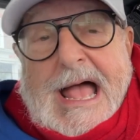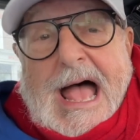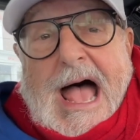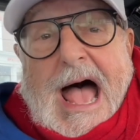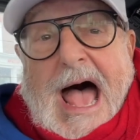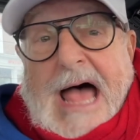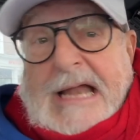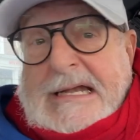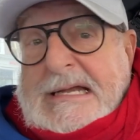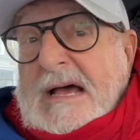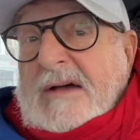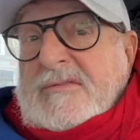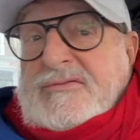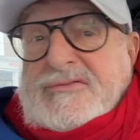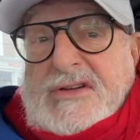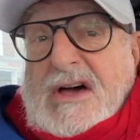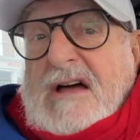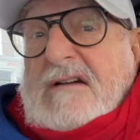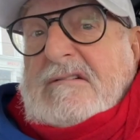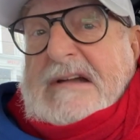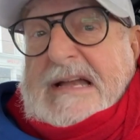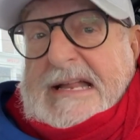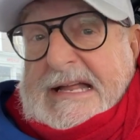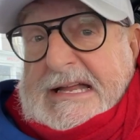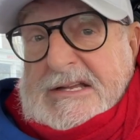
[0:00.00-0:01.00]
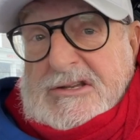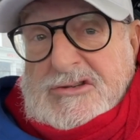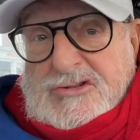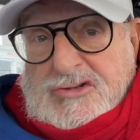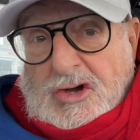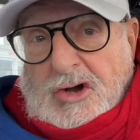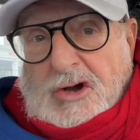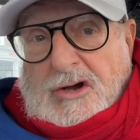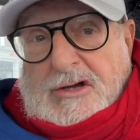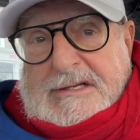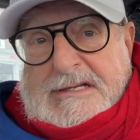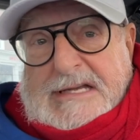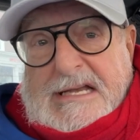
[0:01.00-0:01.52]
And I've thoroughly
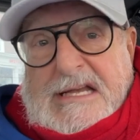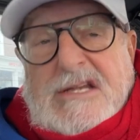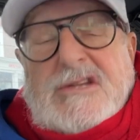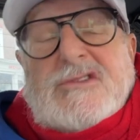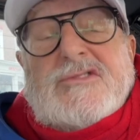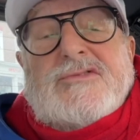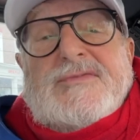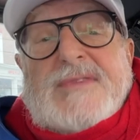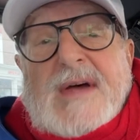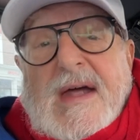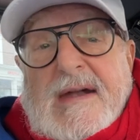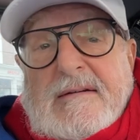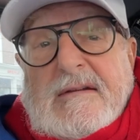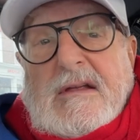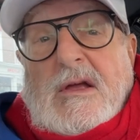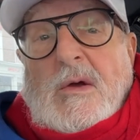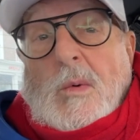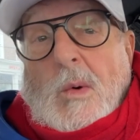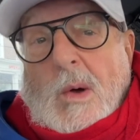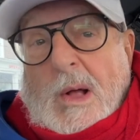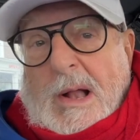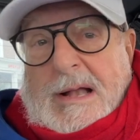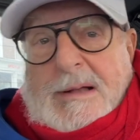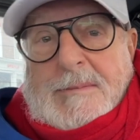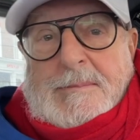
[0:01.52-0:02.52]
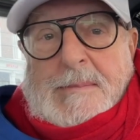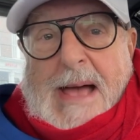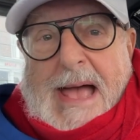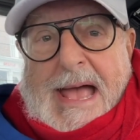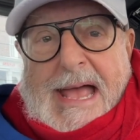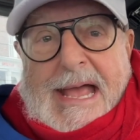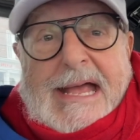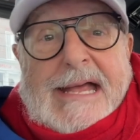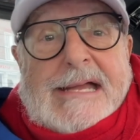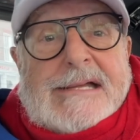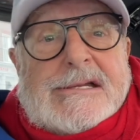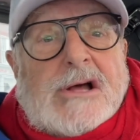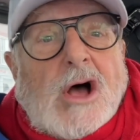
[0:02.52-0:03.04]
enjoyed it. It's very well
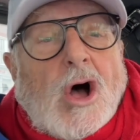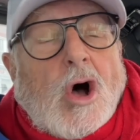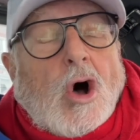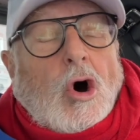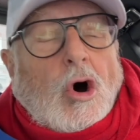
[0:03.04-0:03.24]
made.